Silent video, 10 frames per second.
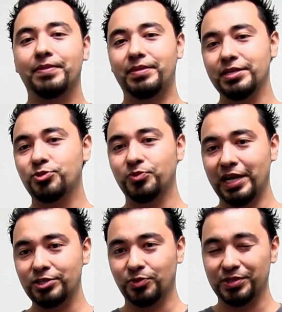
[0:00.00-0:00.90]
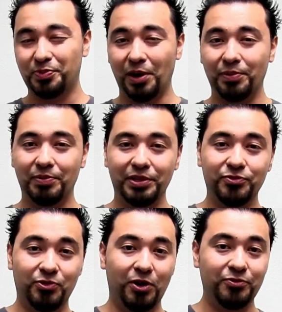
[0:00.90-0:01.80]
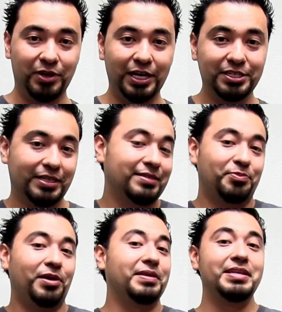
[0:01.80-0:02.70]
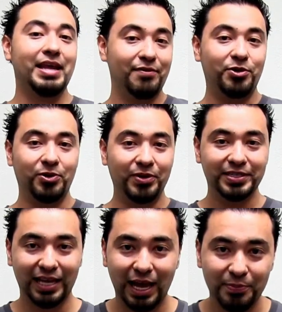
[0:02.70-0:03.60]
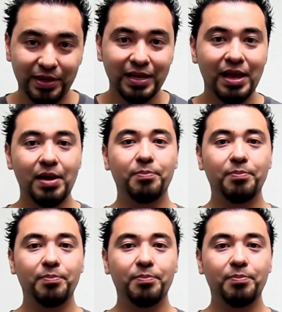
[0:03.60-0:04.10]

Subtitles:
This next one's probably far-fetched and it's probably never going to happen,